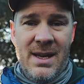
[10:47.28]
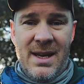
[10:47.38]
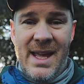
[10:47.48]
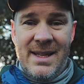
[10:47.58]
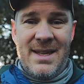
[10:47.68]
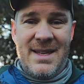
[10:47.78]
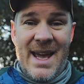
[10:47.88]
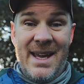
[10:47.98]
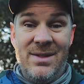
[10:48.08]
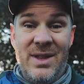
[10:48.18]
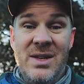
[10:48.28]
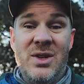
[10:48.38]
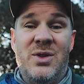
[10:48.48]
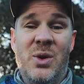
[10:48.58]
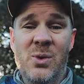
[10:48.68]
At the end of the day, these
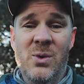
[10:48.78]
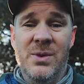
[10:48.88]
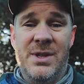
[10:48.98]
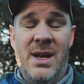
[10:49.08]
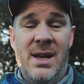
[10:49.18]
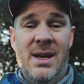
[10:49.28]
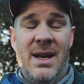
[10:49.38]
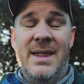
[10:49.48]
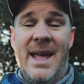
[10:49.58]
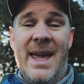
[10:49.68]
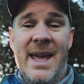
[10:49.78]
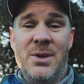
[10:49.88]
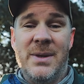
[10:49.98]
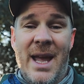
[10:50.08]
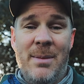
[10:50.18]
are tools, and they're here
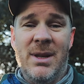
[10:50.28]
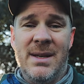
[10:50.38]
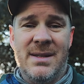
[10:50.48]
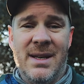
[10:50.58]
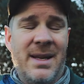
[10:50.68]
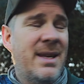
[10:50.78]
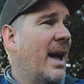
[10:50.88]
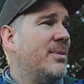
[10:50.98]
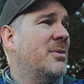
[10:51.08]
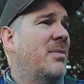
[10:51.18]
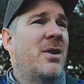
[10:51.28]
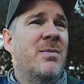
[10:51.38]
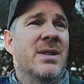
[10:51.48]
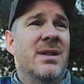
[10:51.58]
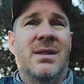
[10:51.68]
to enable us to capture
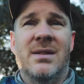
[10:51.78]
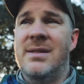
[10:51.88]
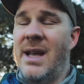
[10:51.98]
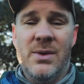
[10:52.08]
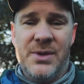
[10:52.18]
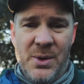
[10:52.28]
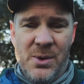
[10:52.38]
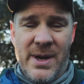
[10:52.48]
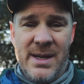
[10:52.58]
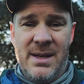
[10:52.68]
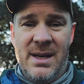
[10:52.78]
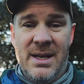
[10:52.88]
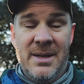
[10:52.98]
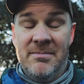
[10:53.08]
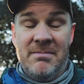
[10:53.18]
moments and tell stories.
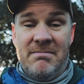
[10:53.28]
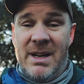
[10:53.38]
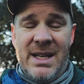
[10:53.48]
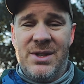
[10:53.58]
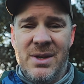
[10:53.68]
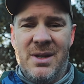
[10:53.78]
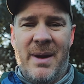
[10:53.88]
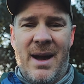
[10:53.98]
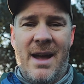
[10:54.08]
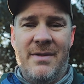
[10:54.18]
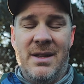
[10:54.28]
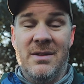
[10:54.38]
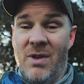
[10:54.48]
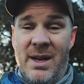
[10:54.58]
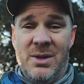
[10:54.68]
And it's just about having
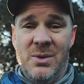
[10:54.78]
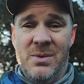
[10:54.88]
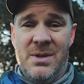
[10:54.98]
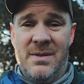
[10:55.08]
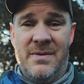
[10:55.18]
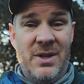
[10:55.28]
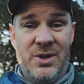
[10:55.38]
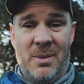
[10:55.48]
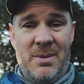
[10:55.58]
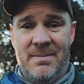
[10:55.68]
the right tools for the job.